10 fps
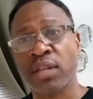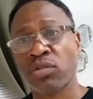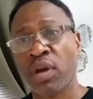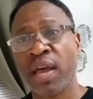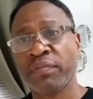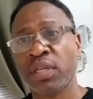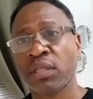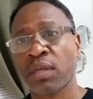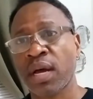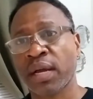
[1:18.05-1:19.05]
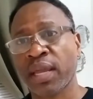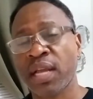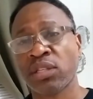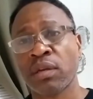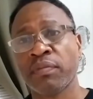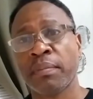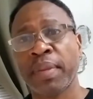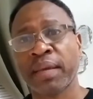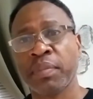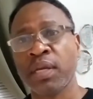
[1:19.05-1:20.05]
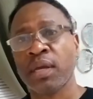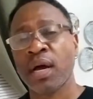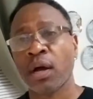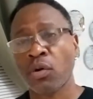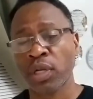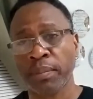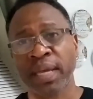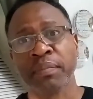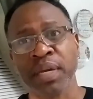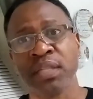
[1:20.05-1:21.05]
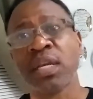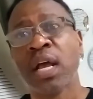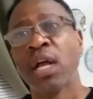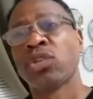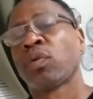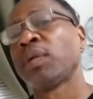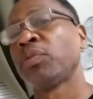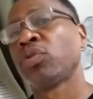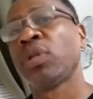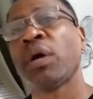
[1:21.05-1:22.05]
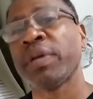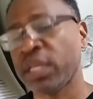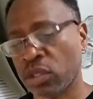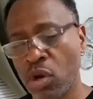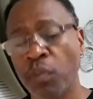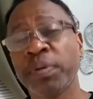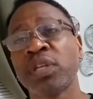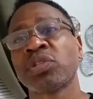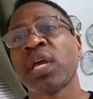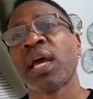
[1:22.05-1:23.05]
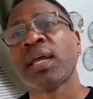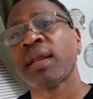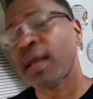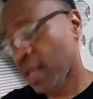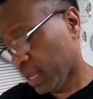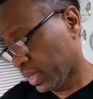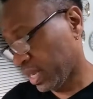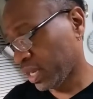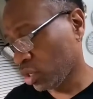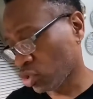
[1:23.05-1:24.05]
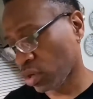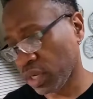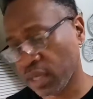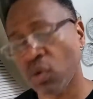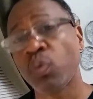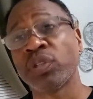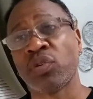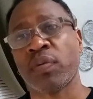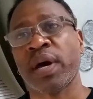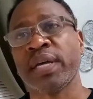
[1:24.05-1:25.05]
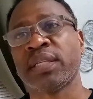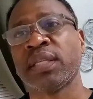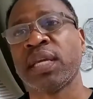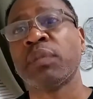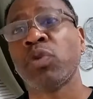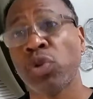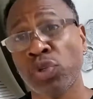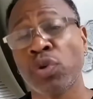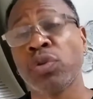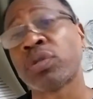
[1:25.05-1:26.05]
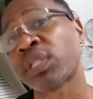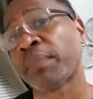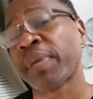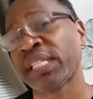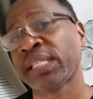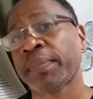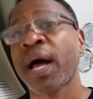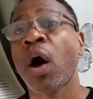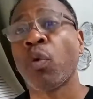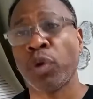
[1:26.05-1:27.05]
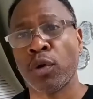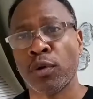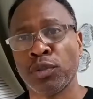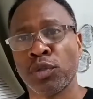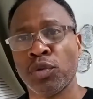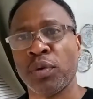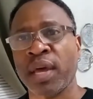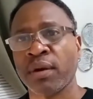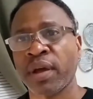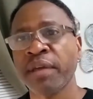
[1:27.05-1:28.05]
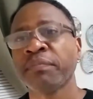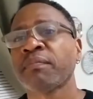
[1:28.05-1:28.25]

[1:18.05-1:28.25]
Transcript: So I have these cans of black bean, Goya black beans. So what I'm going to do now is open this can, get it started with the rice, and then I'm going to show you step by step how we're going to do that, okay?